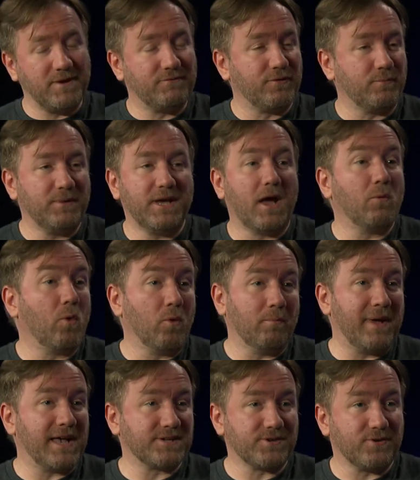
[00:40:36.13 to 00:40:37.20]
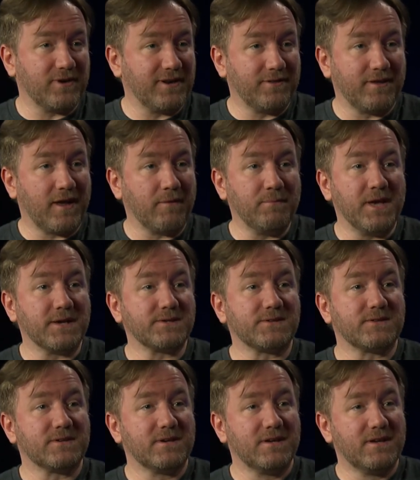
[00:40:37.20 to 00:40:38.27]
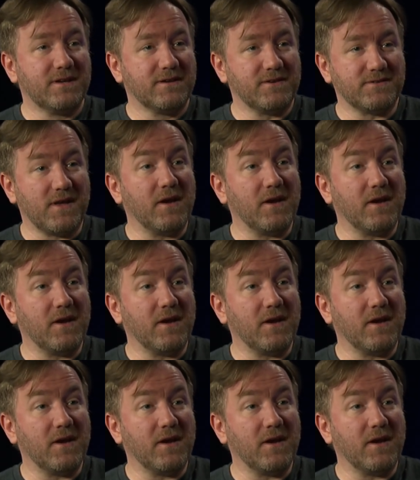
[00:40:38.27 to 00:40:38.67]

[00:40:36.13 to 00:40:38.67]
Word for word: for me, I won't master anything I mix because mm-hmm.